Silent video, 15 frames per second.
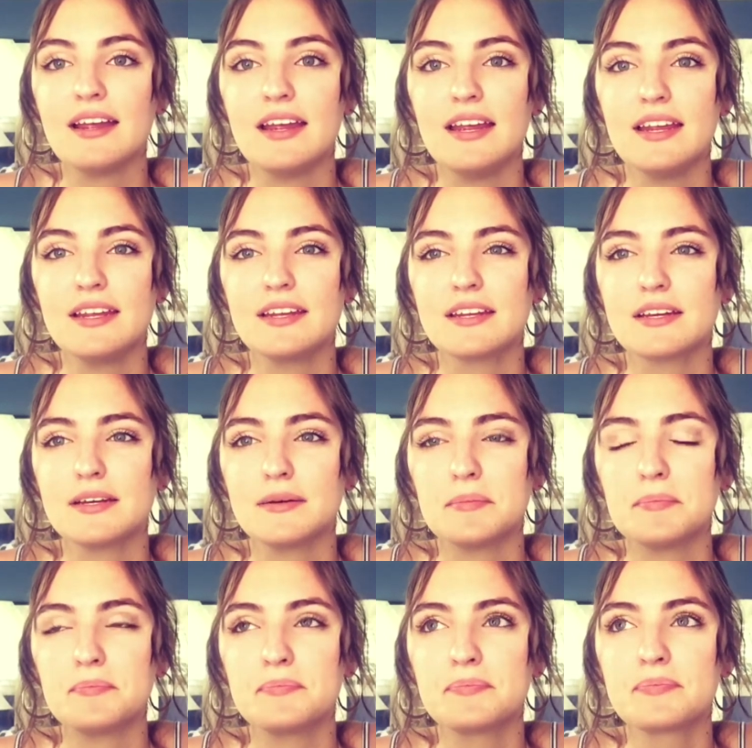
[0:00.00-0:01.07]
And
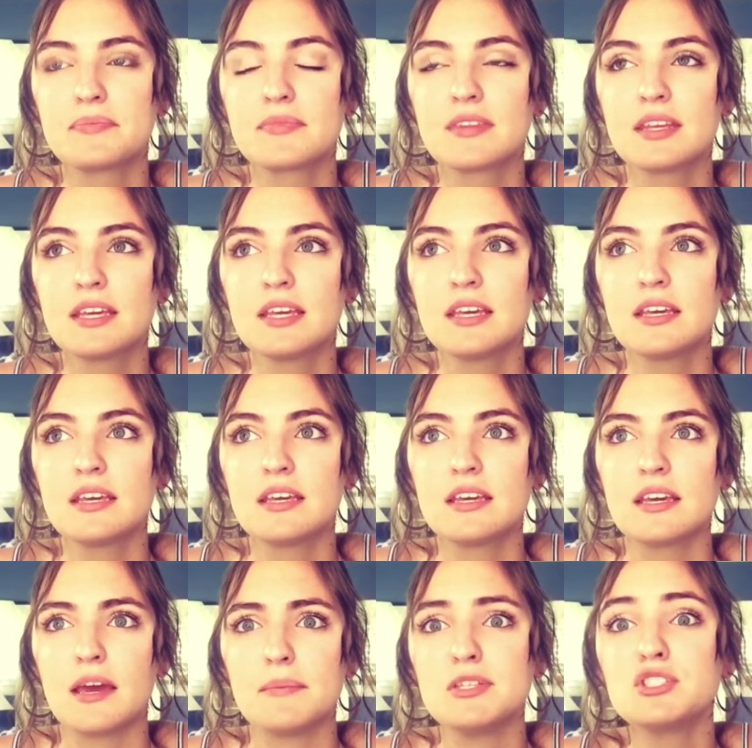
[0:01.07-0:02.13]

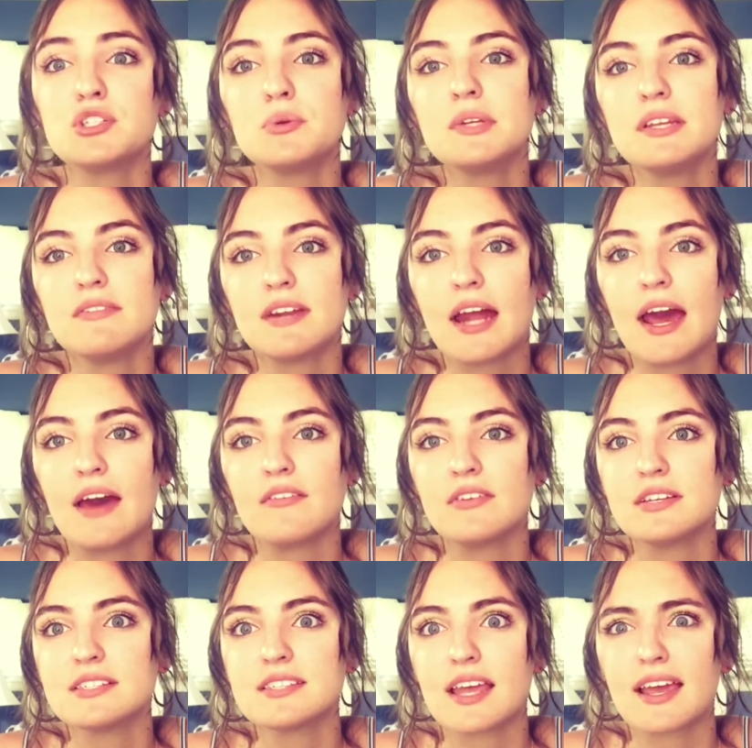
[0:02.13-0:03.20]
I mean, she would even have
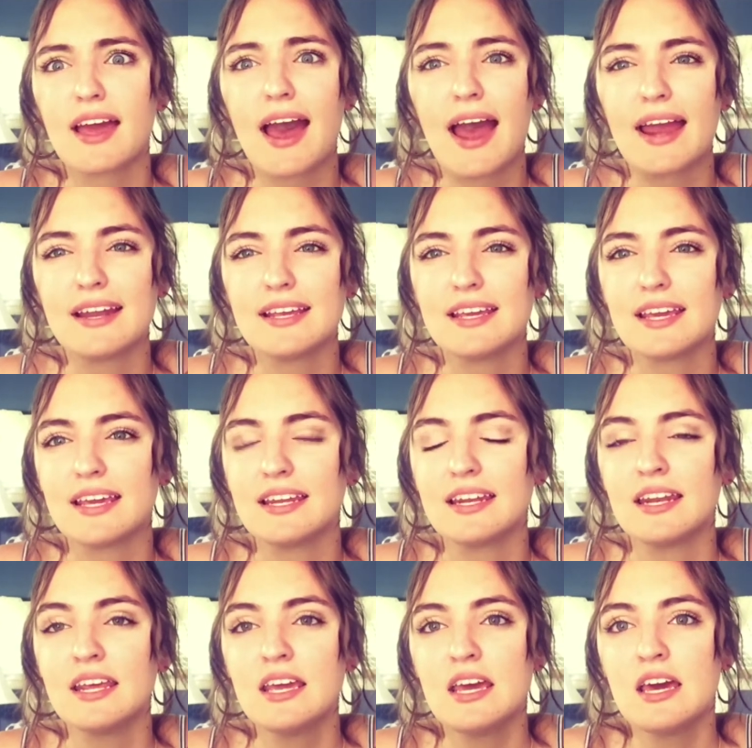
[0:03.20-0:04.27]
us like hiding in
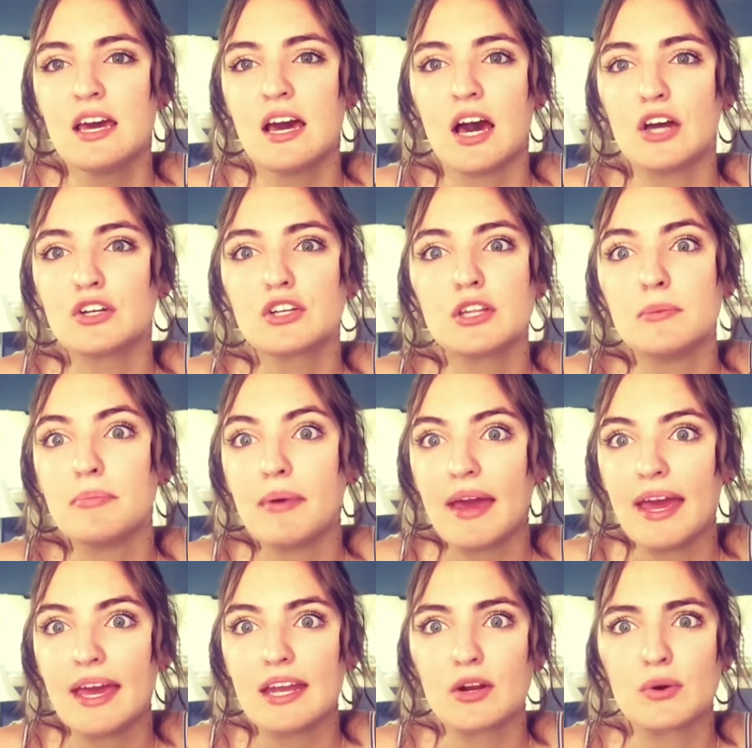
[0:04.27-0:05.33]
under the
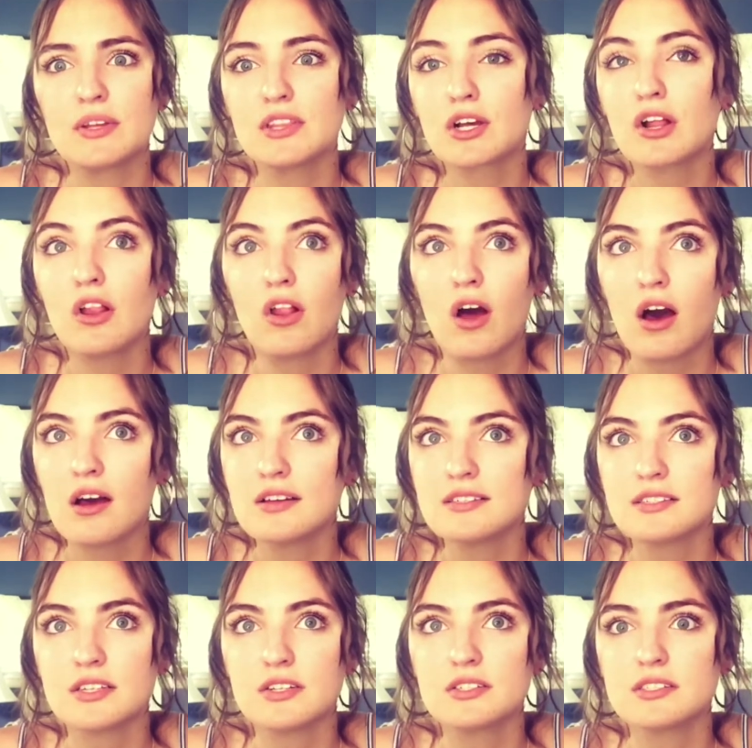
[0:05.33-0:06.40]
bed or in the
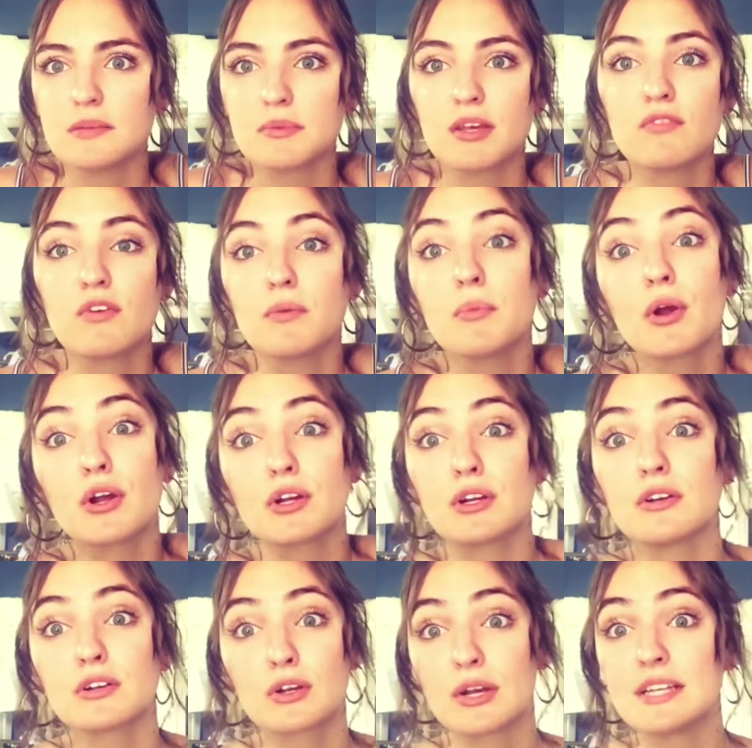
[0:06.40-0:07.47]
closet or something from
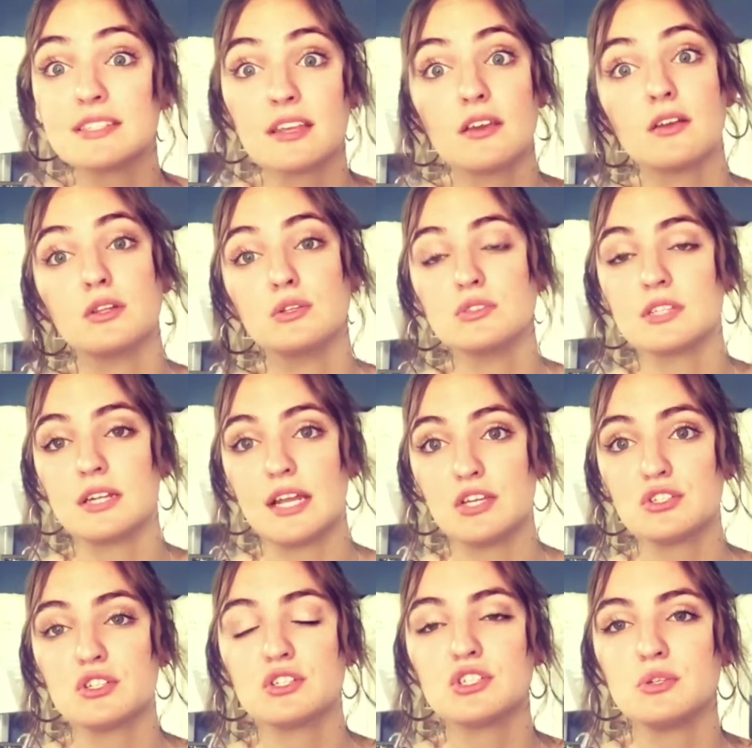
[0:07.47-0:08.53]
her crazy
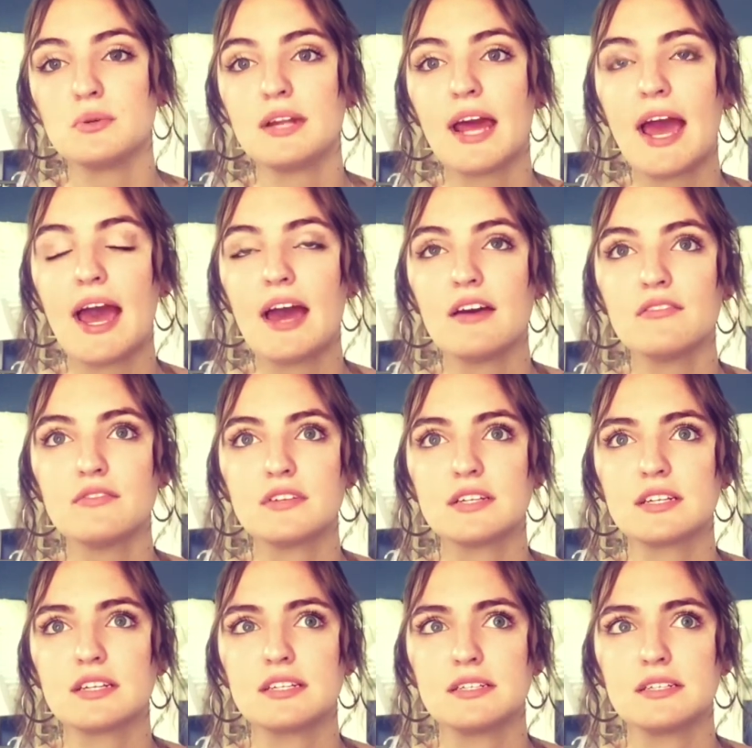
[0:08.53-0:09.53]
hallucinations she would have, and